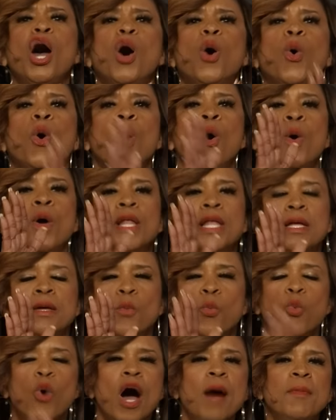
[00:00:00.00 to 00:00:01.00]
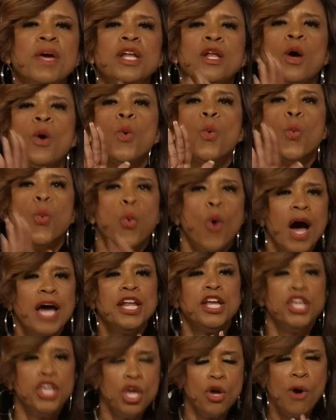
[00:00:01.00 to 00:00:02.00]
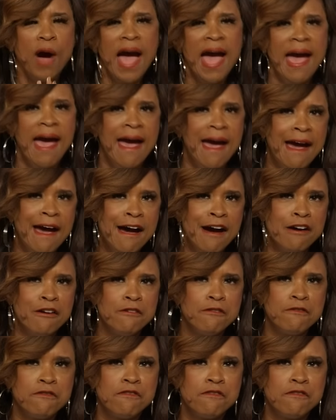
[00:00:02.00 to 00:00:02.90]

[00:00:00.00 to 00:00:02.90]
no, woman, what do you have?